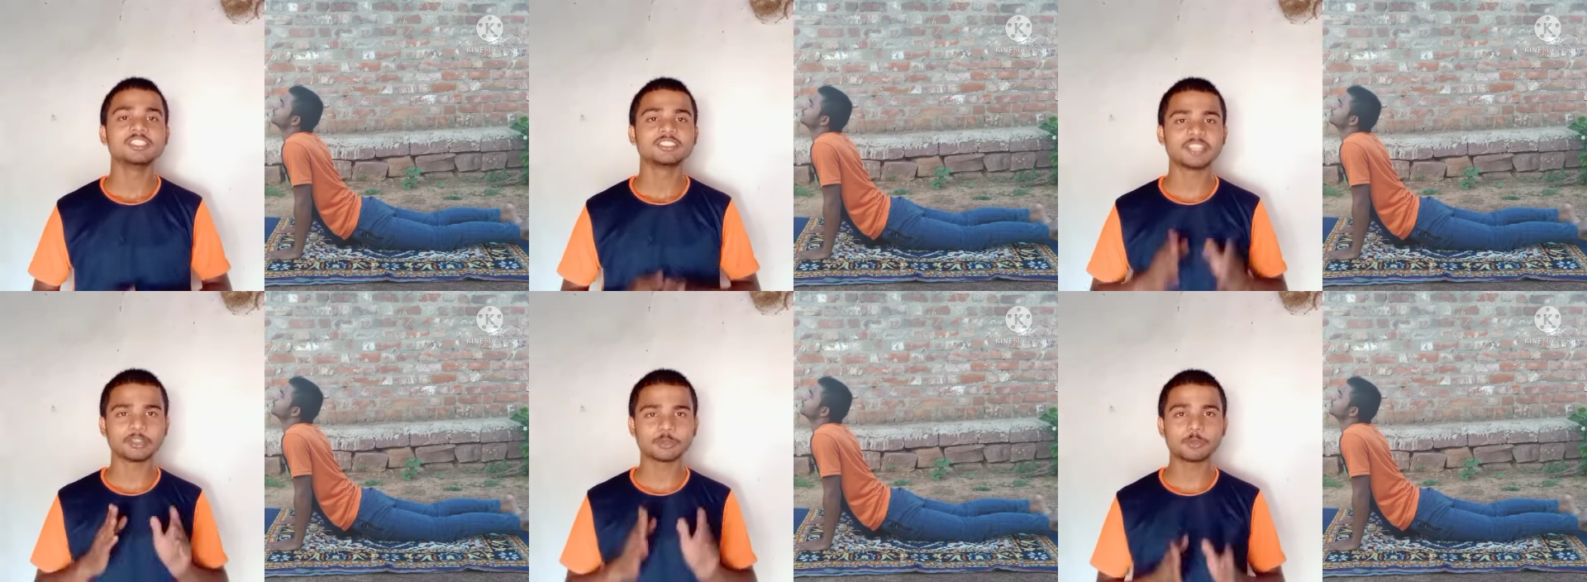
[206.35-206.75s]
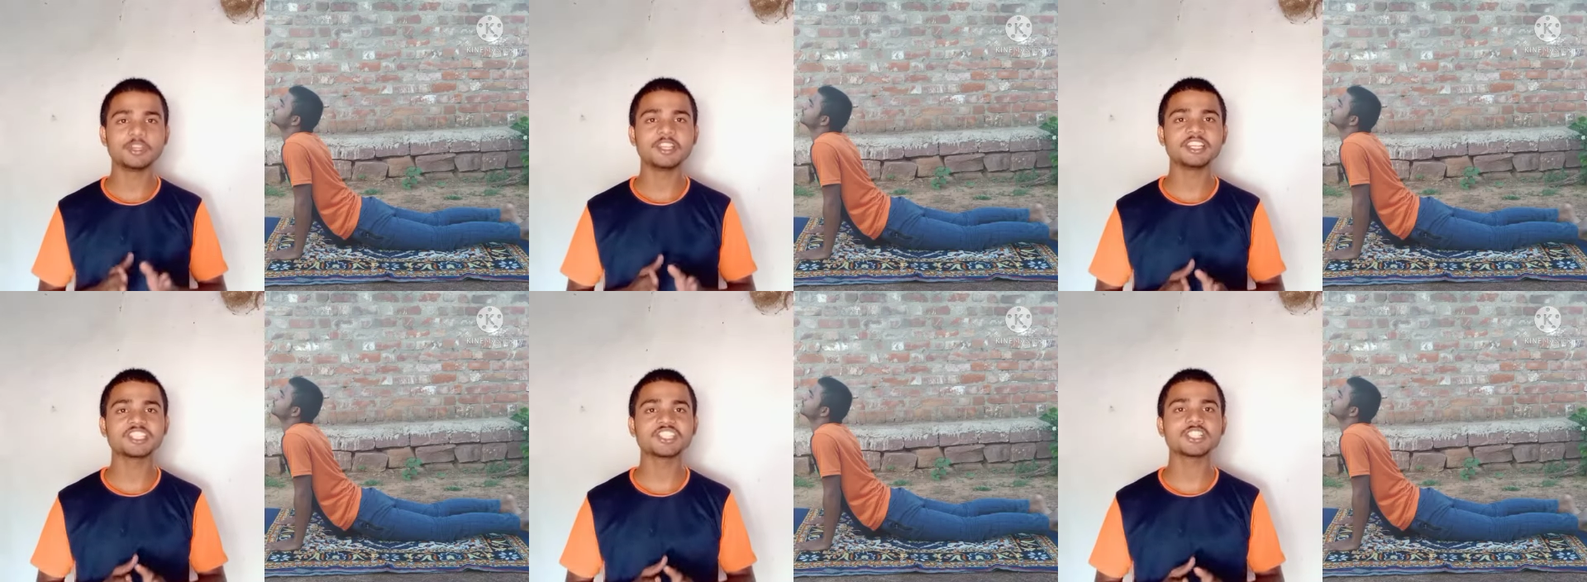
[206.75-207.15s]

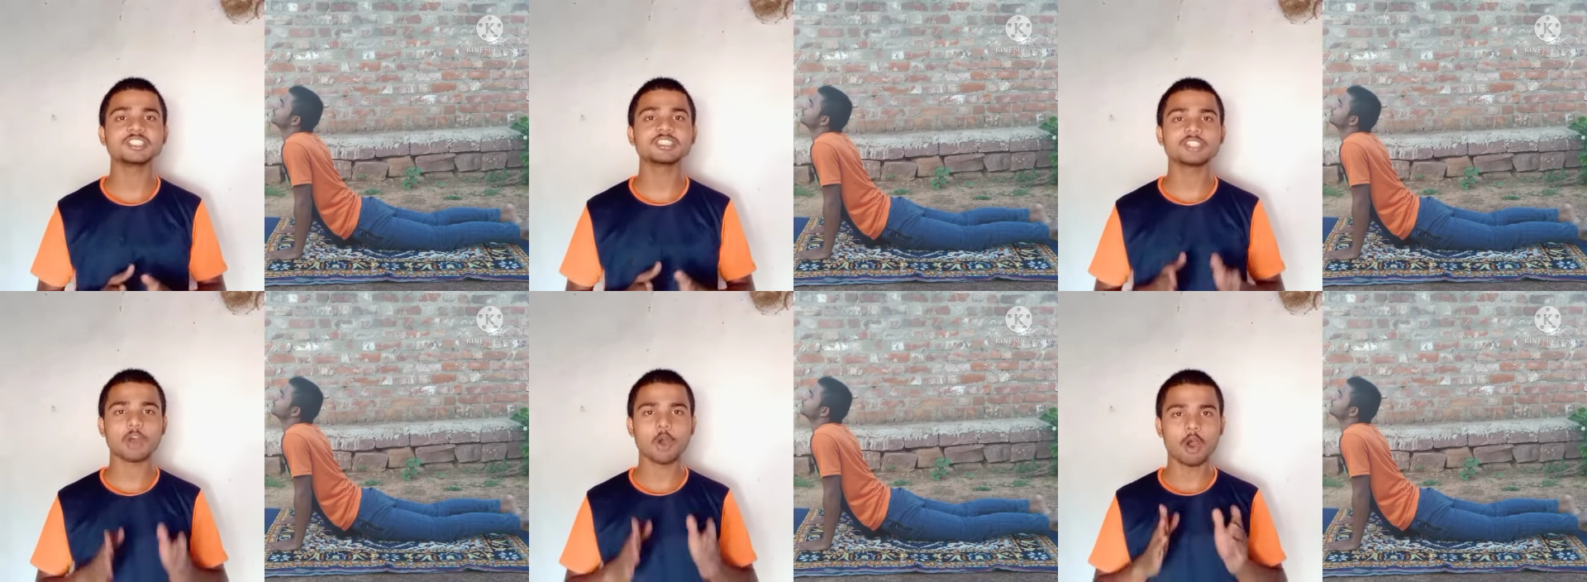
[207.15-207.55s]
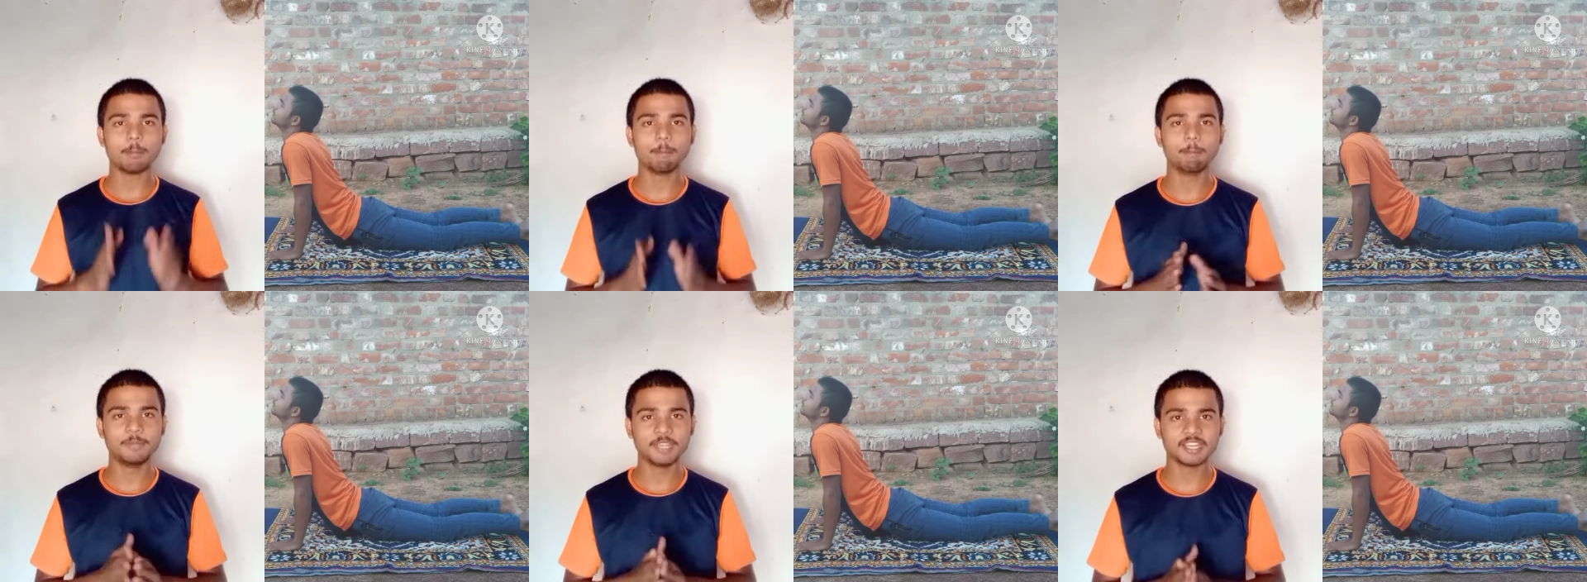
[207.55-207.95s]
circulations
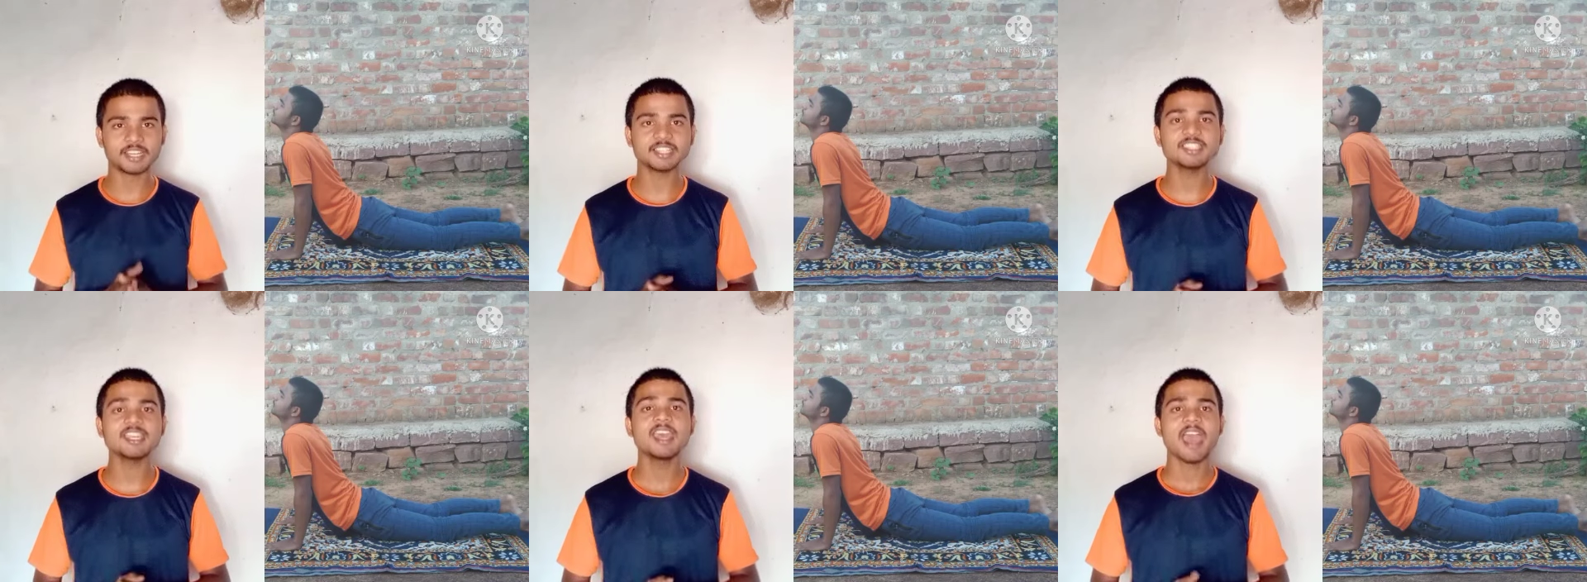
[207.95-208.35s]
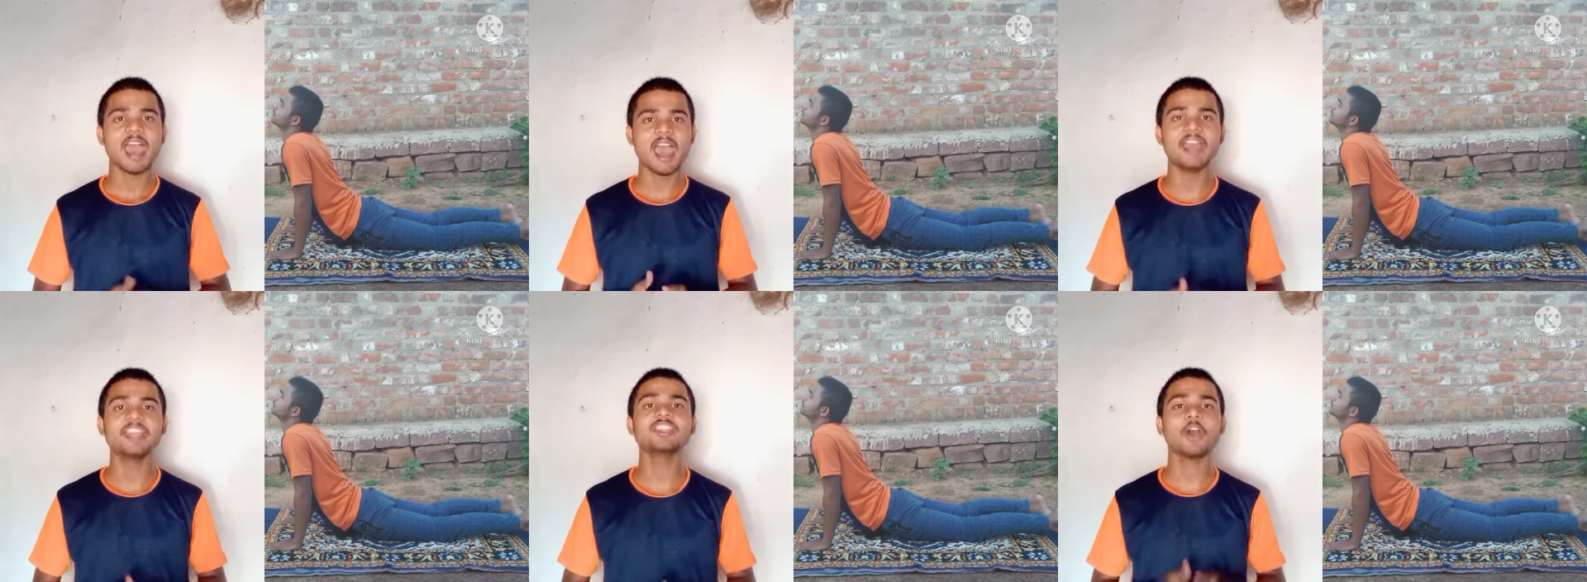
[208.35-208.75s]
of blood
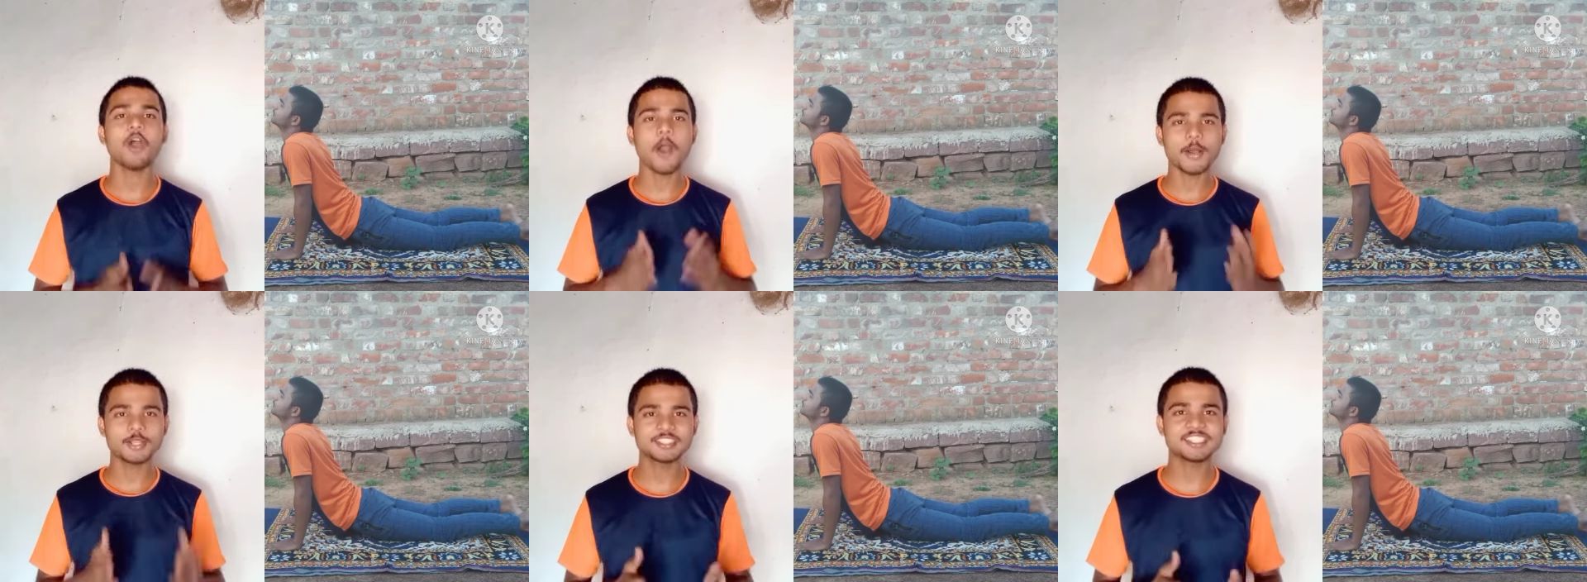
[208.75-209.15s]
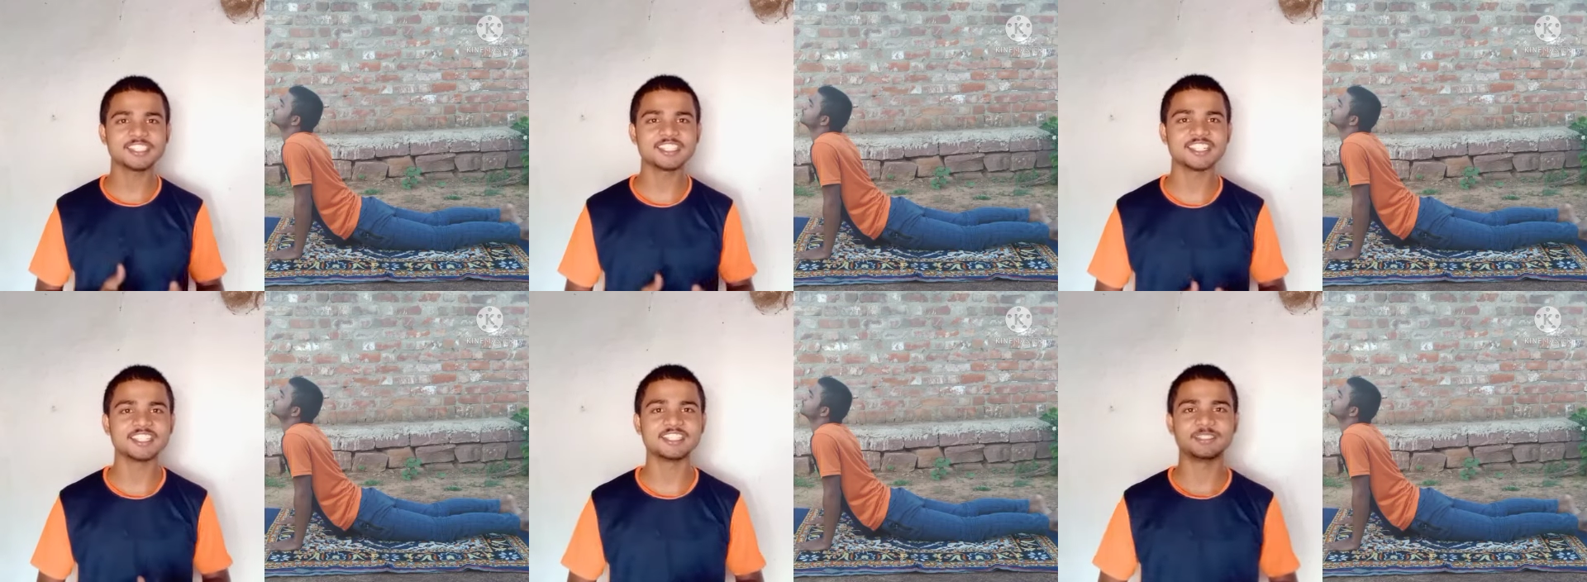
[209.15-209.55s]
and
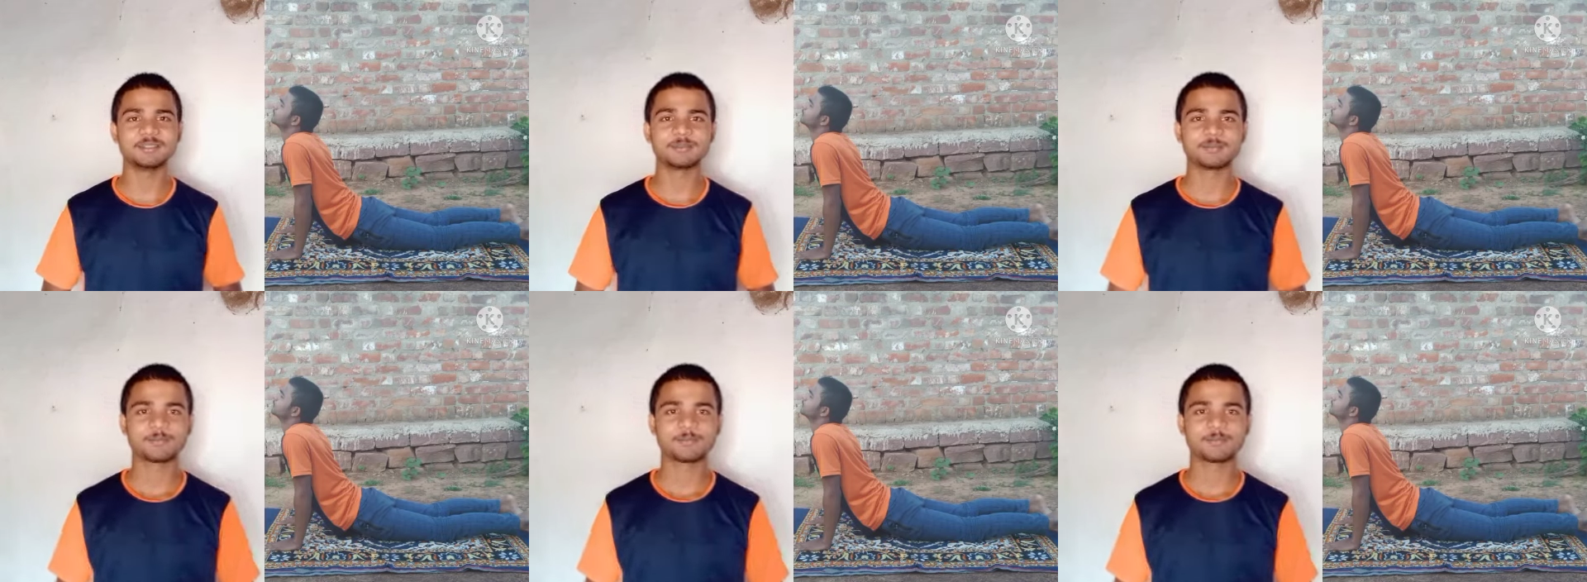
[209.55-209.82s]
oxygen.